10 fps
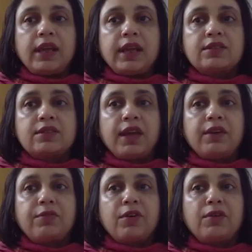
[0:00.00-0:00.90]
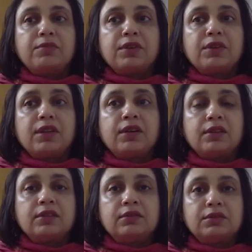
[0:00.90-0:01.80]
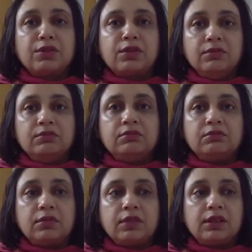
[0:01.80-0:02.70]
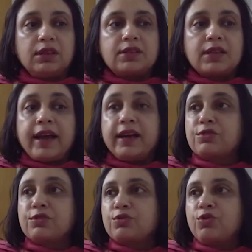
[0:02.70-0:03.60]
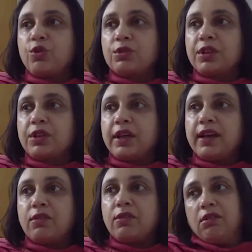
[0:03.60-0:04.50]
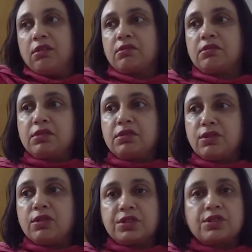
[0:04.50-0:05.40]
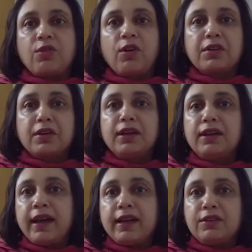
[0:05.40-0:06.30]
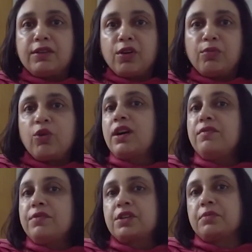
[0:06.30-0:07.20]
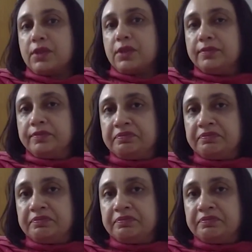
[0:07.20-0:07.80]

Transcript: takes away from the, you know, the desire to go there or, you know, just order in and you're more comfortable.